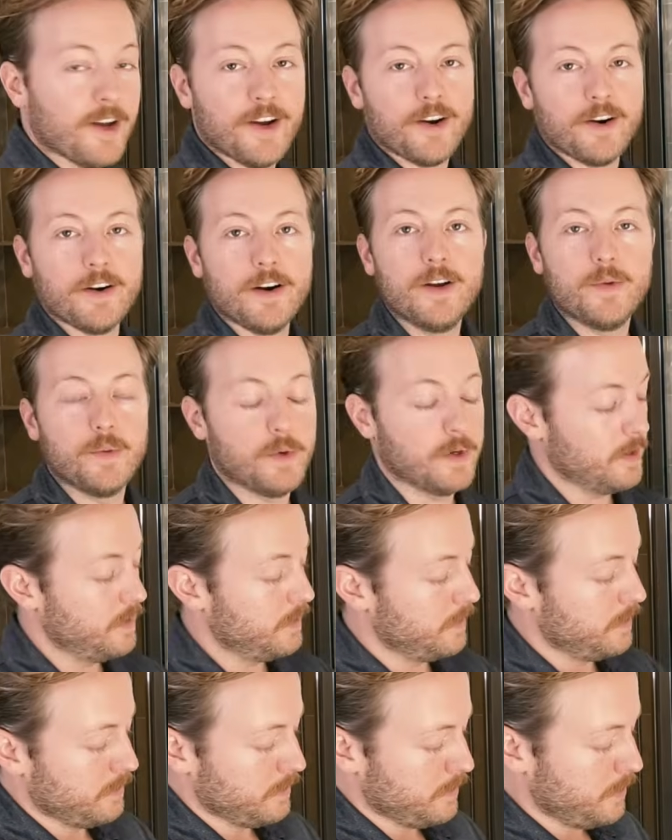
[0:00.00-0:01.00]
All right, we're
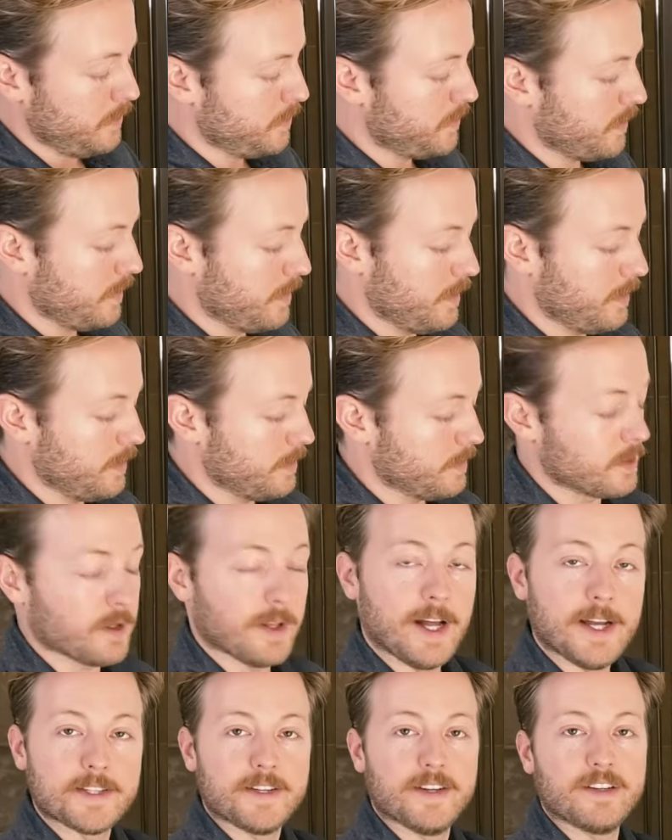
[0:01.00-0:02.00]
going to use our
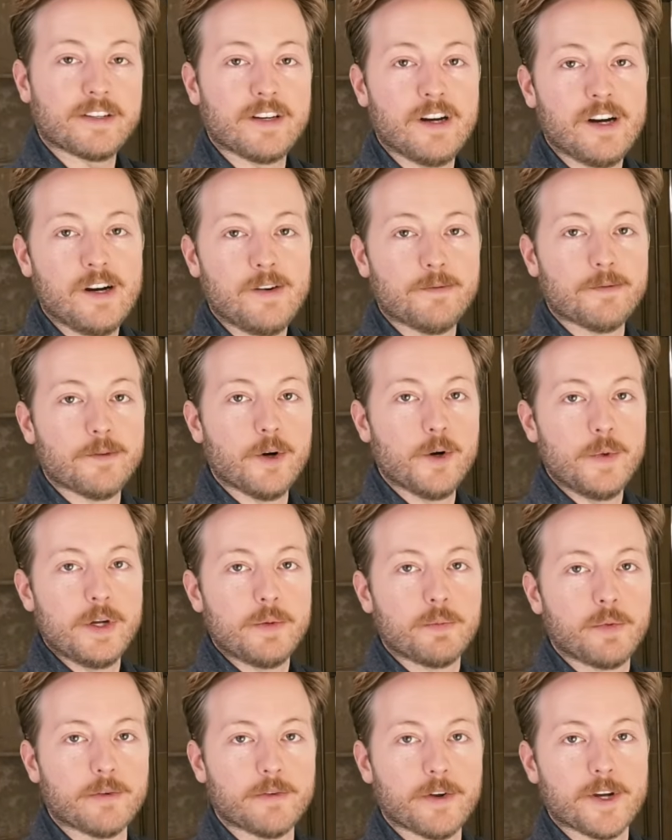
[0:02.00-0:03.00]
glass.com
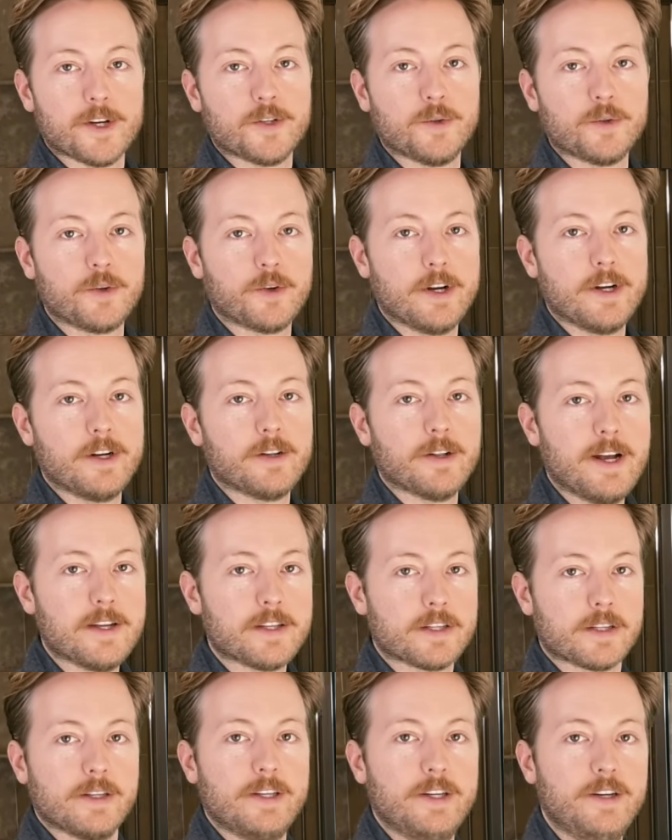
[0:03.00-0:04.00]
foaming professional grade
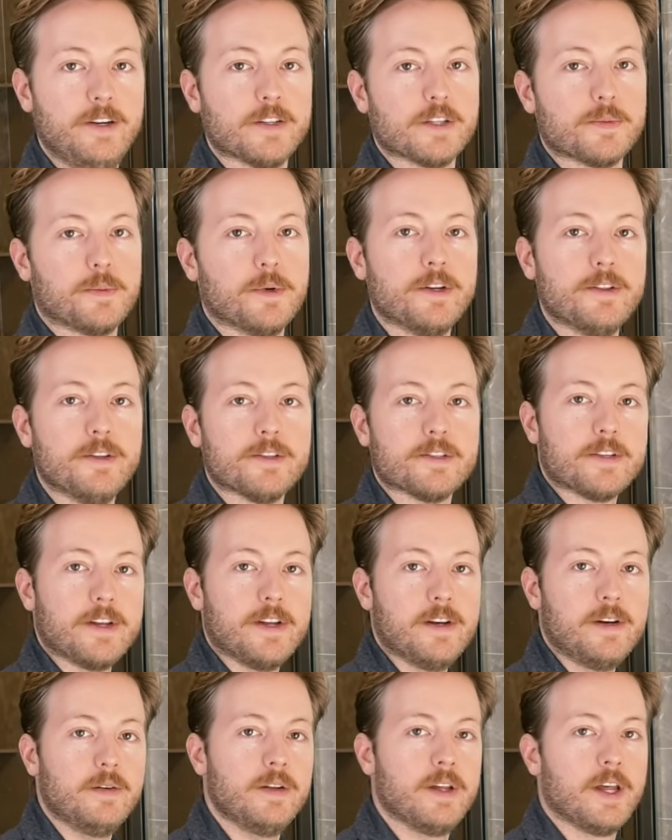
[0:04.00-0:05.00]
glass cleaner to spray this
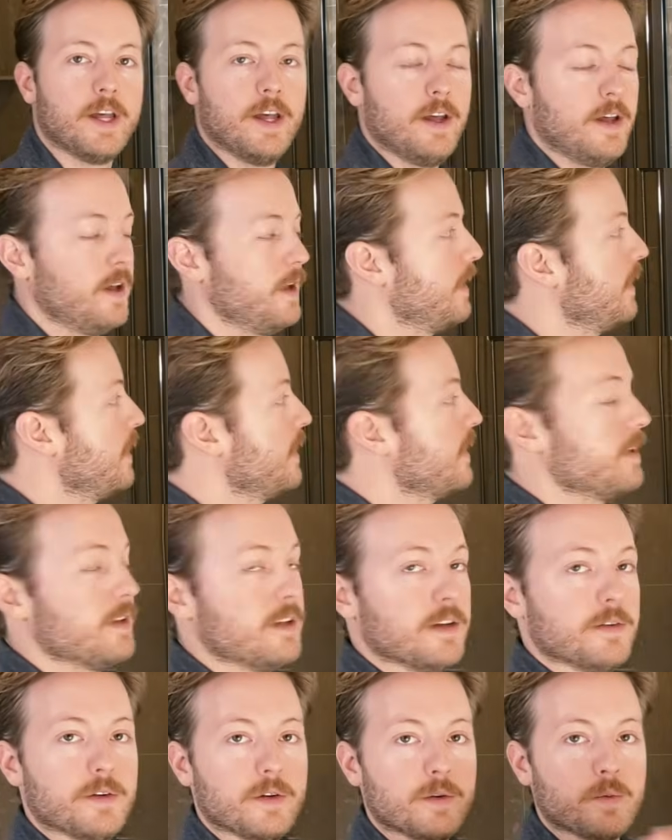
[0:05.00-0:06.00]
down and
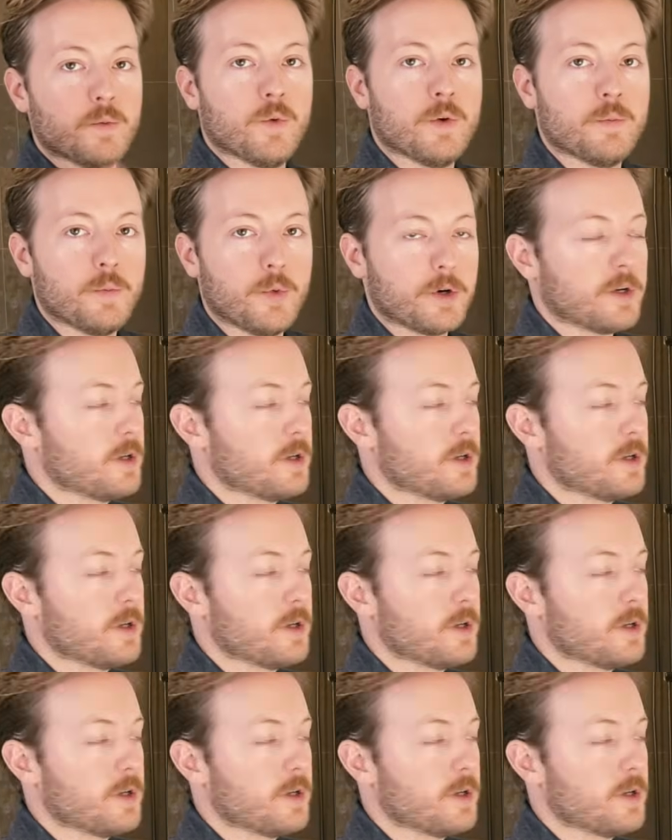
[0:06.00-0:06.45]
give it one more